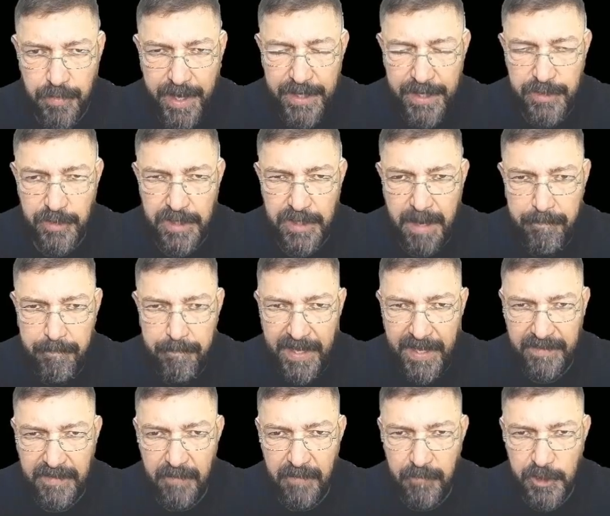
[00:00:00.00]
to the pit,
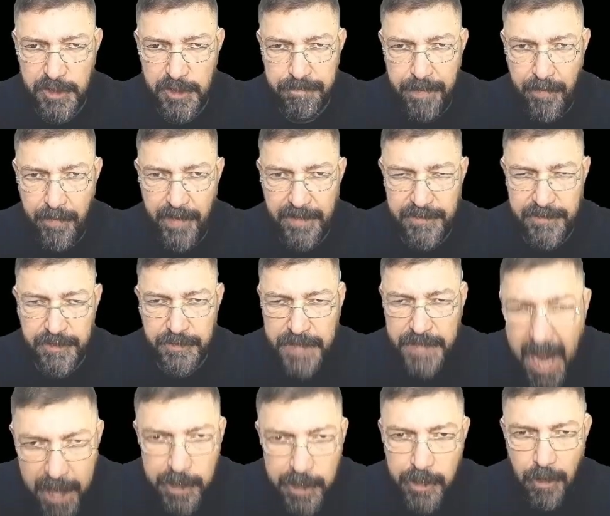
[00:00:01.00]
evil spirits.
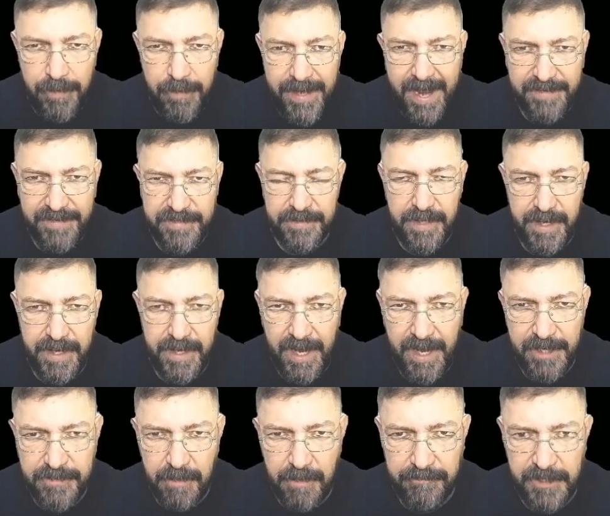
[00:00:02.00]
Take your necessary
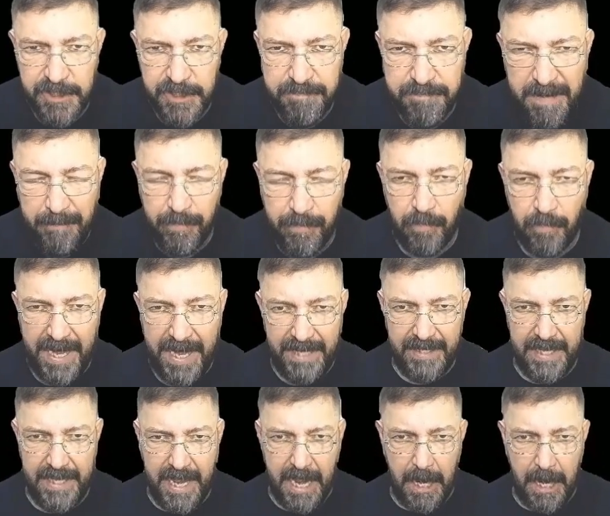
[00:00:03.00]
hands off these people right
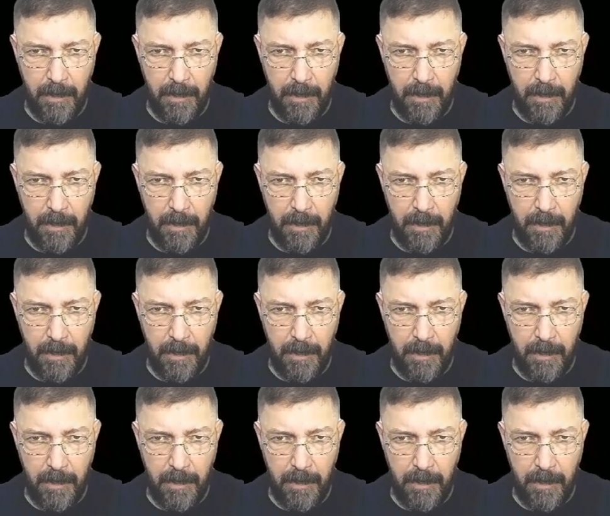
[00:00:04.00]
now.